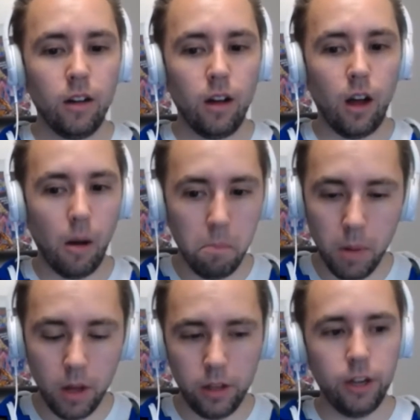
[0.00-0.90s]
a
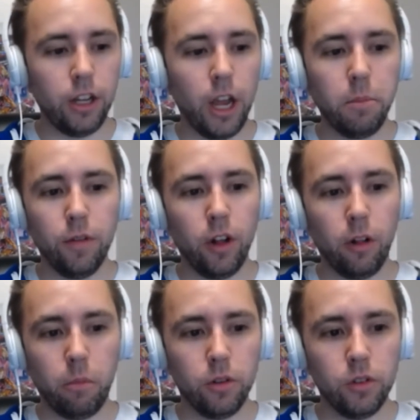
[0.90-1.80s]
million game
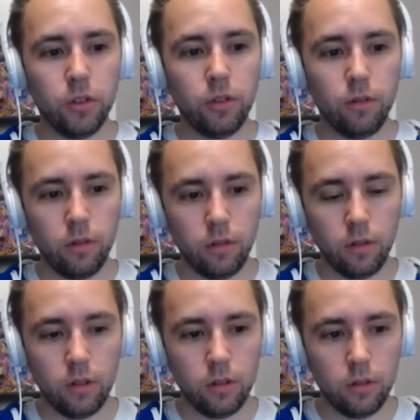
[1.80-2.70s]
developers,
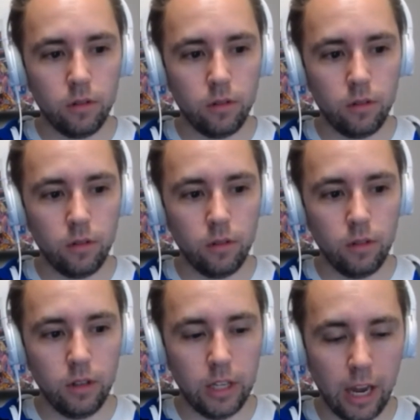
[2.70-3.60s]

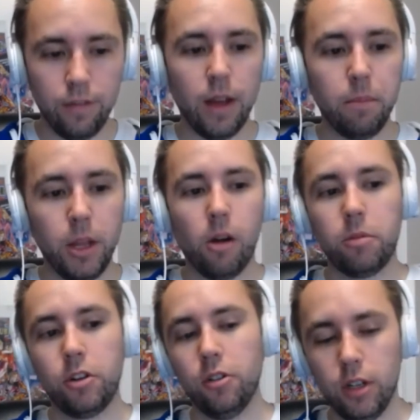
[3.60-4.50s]
gave them the
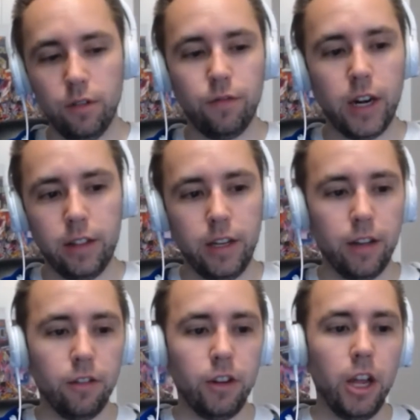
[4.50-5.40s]
opportunity to finally
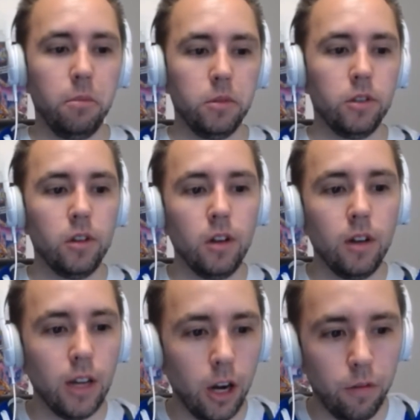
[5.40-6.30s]
get their games
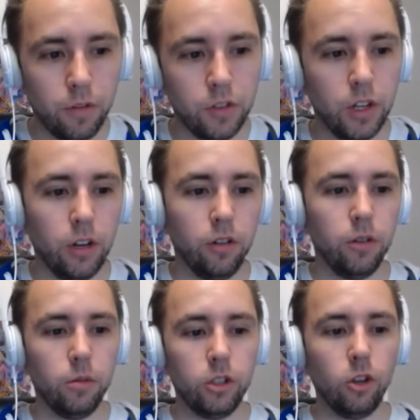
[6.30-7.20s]
out for sale. It
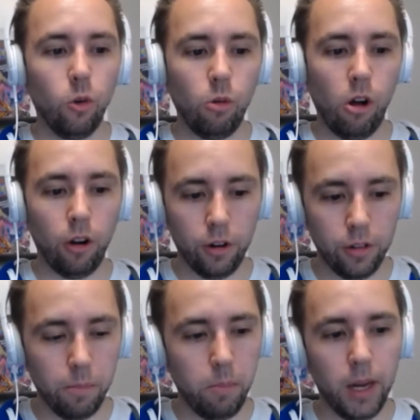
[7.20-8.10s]
was no longer
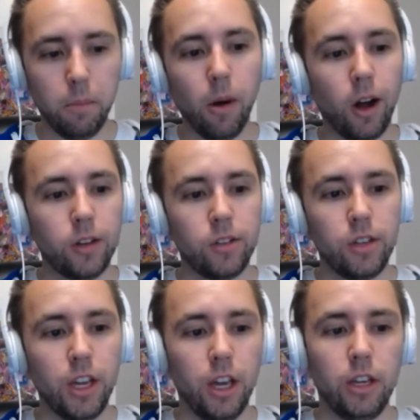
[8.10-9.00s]
the big box
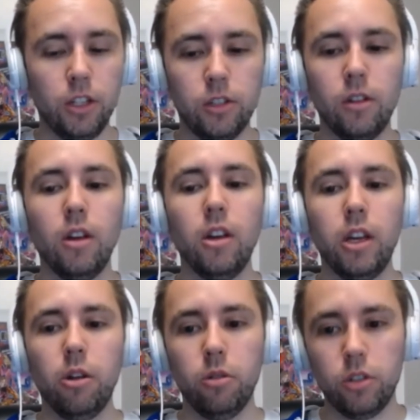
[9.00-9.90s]
kings.
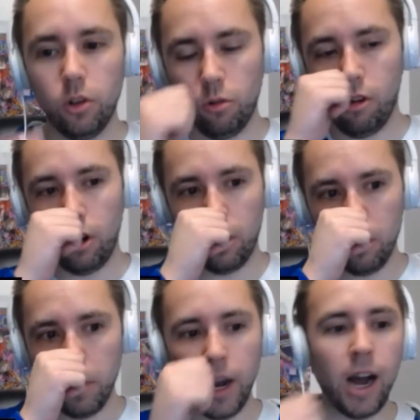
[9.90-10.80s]
It was no longer
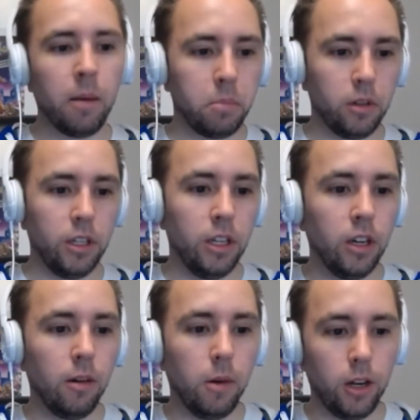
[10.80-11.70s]
a monopoly
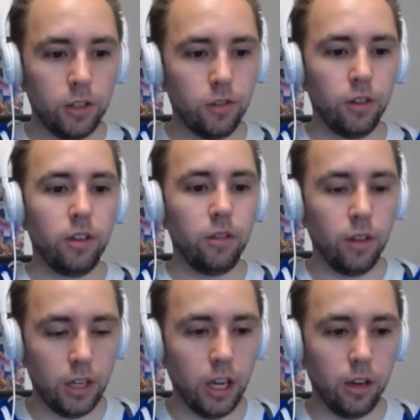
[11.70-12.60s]
amongst
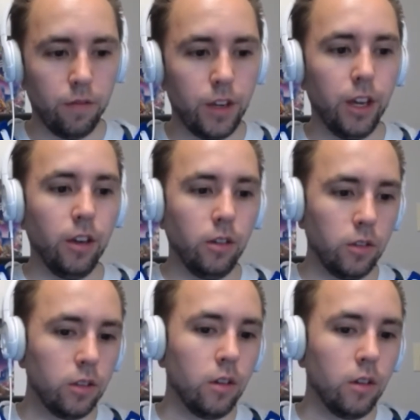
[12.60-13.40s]
the king of kings